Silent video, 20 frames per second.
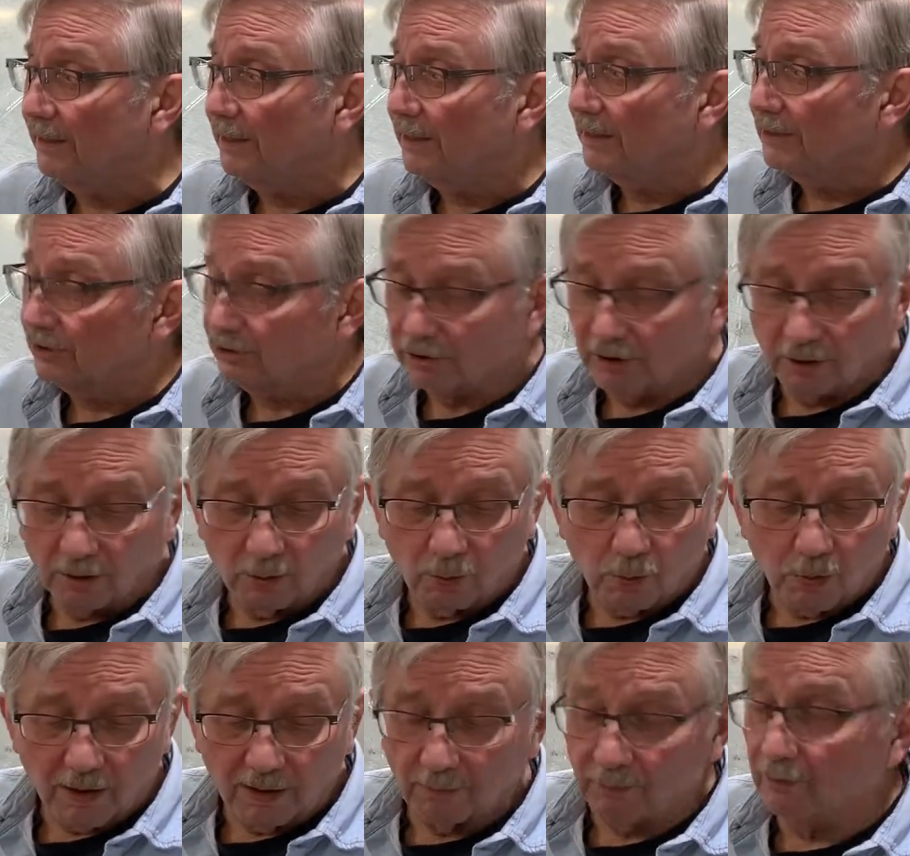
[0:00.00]
So
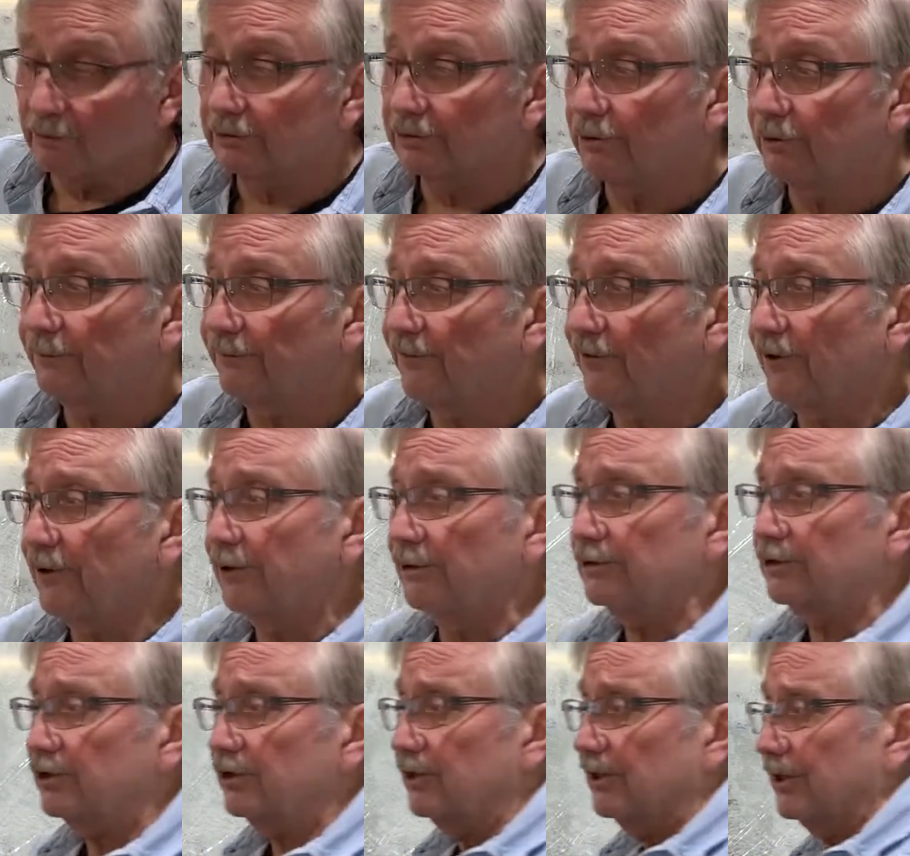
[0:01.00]
what we'll do
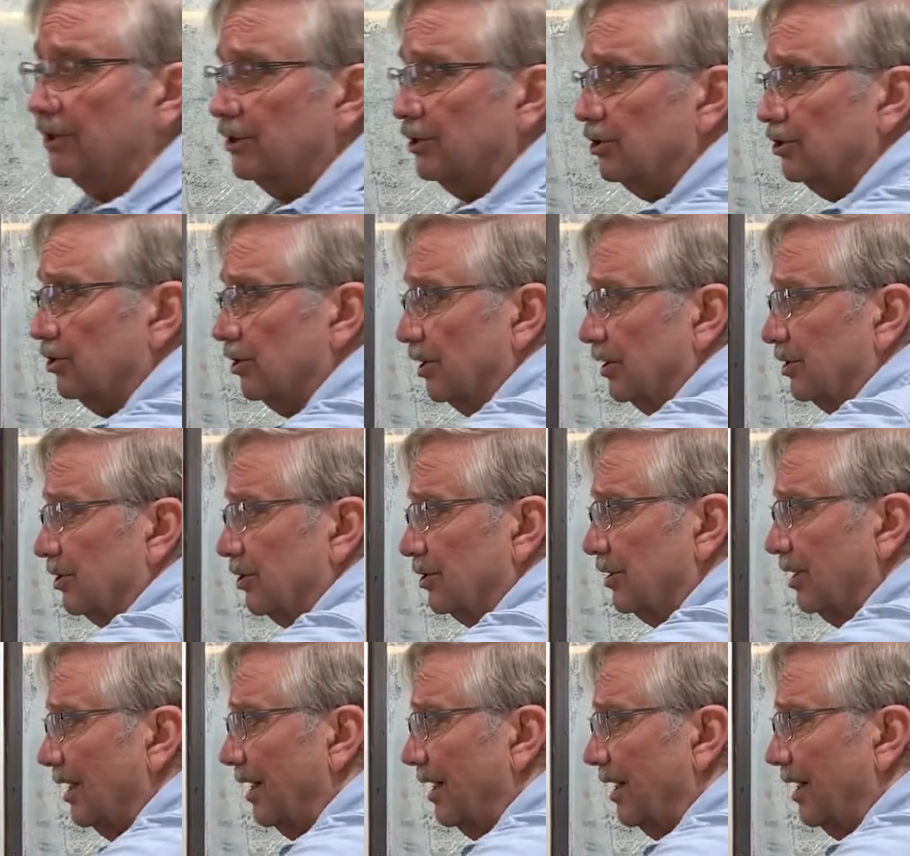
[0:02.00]
first is just